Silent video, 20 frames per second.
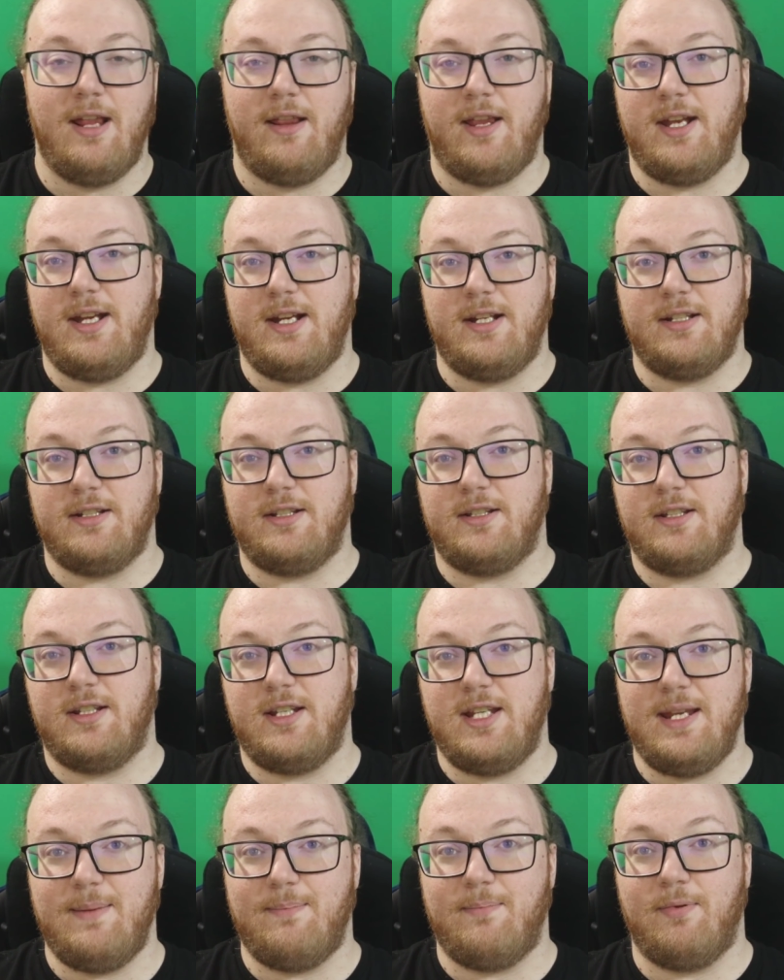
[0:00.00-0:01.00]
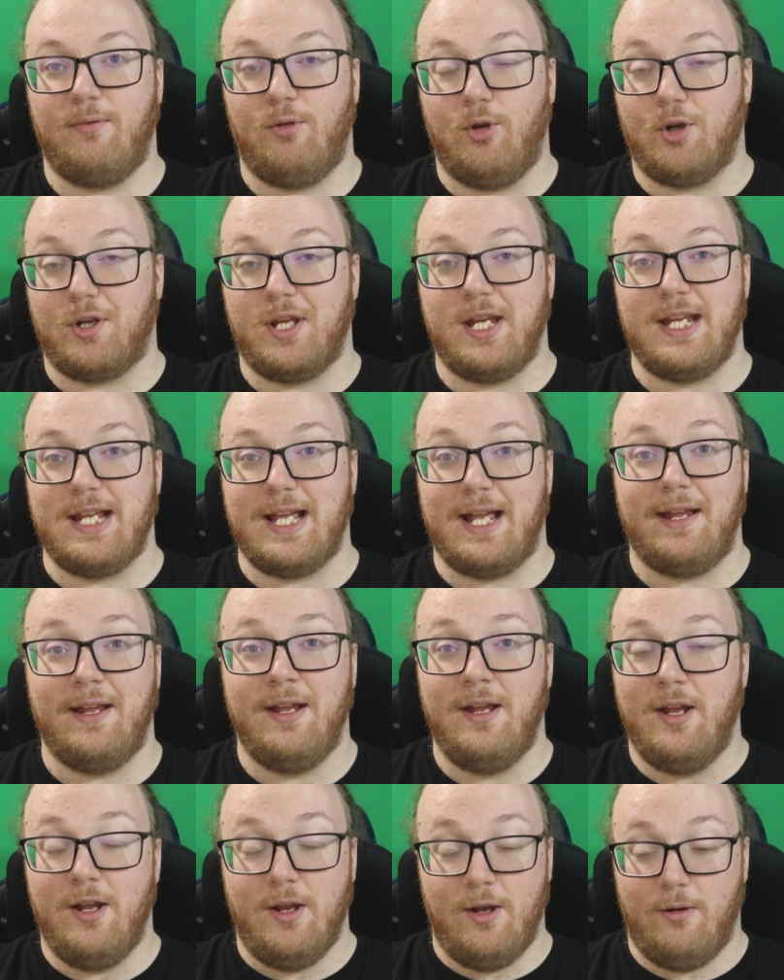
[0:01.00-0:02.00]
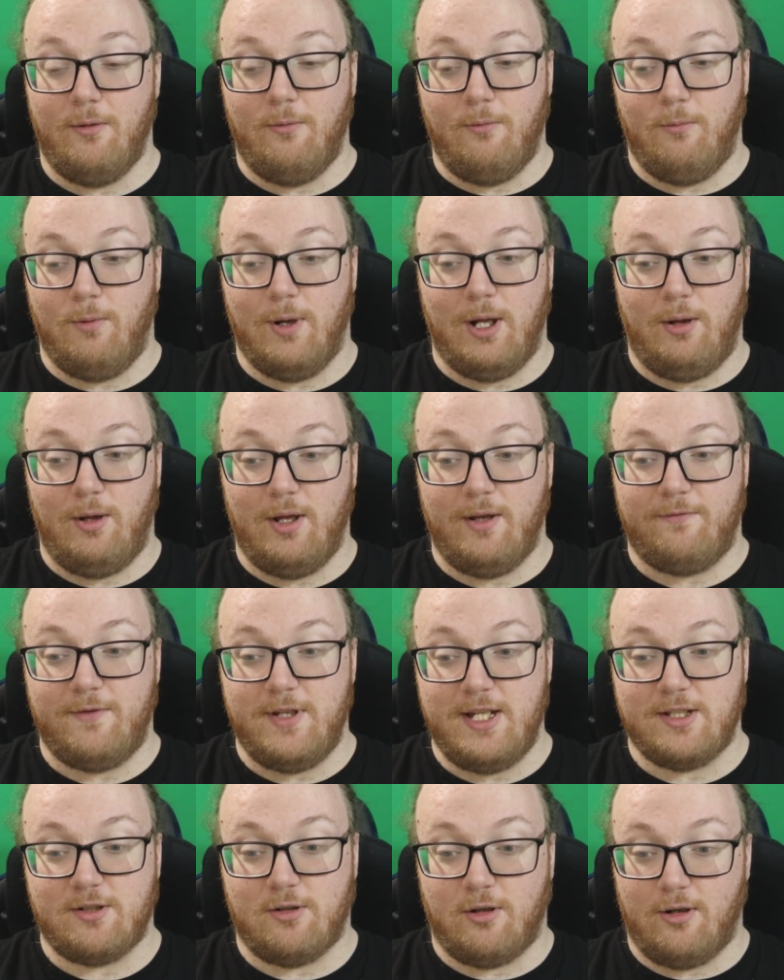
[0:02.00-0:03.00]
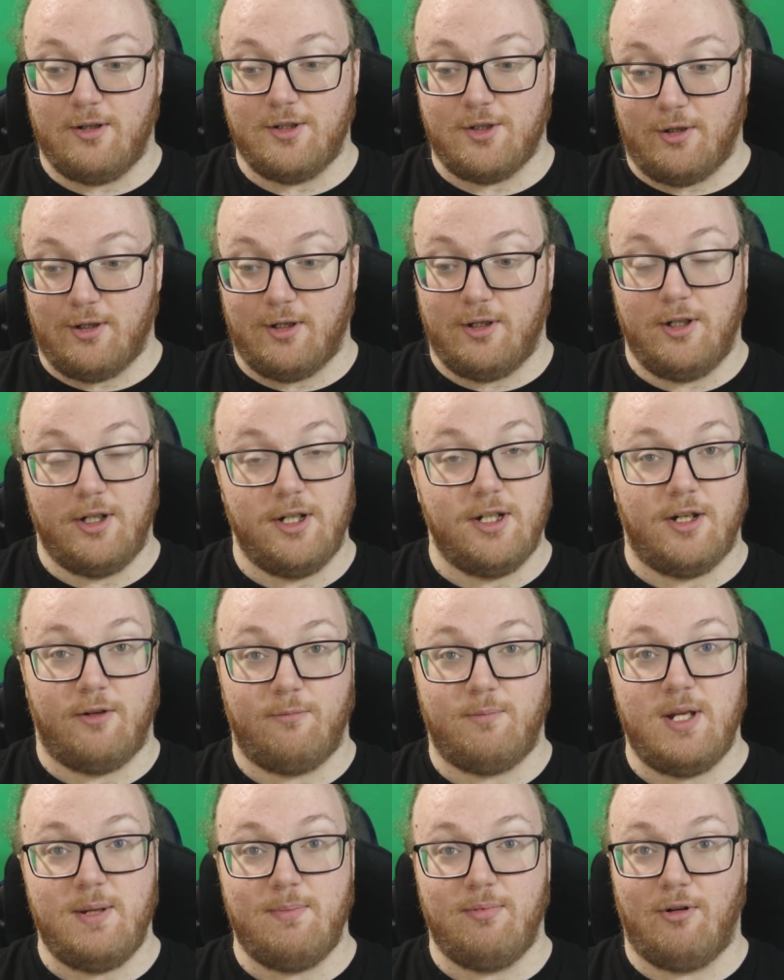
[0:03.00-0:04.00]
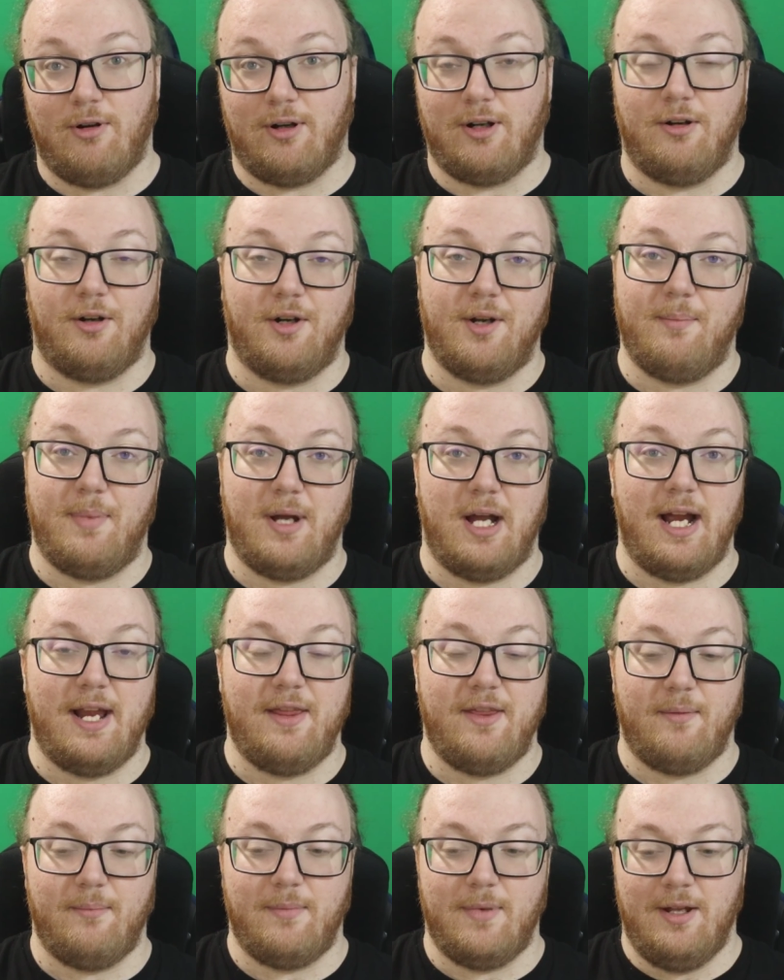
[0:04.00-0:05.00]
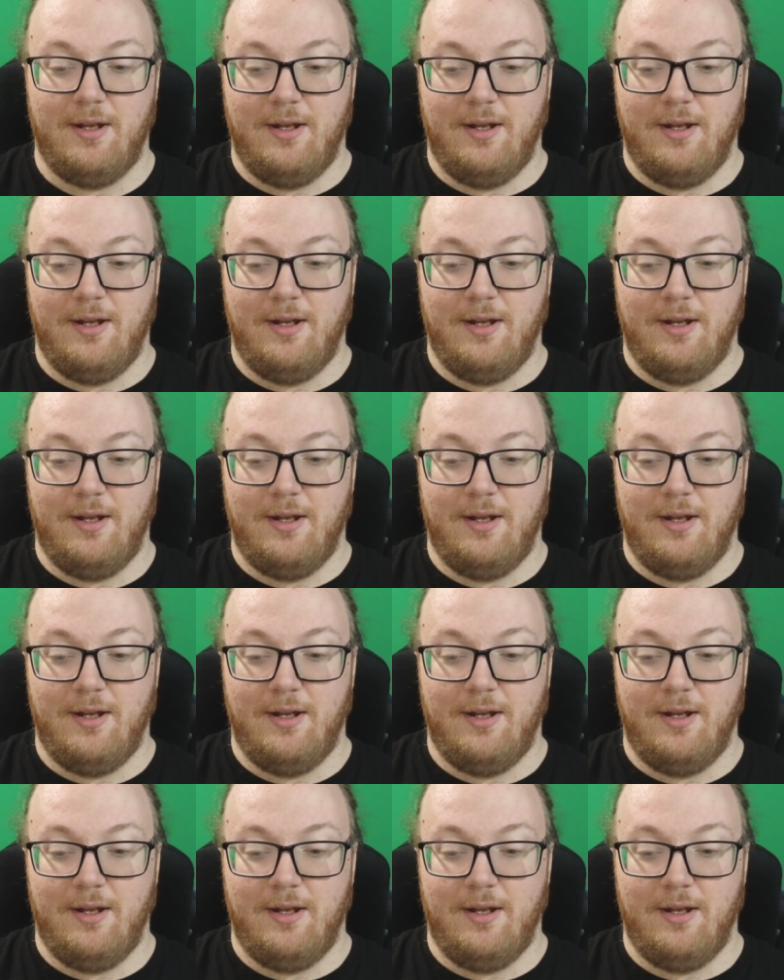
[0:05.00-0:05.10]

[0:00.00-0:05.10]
They need to keep looking at, well, if these cards aren't good enough, people aren't going to buy them.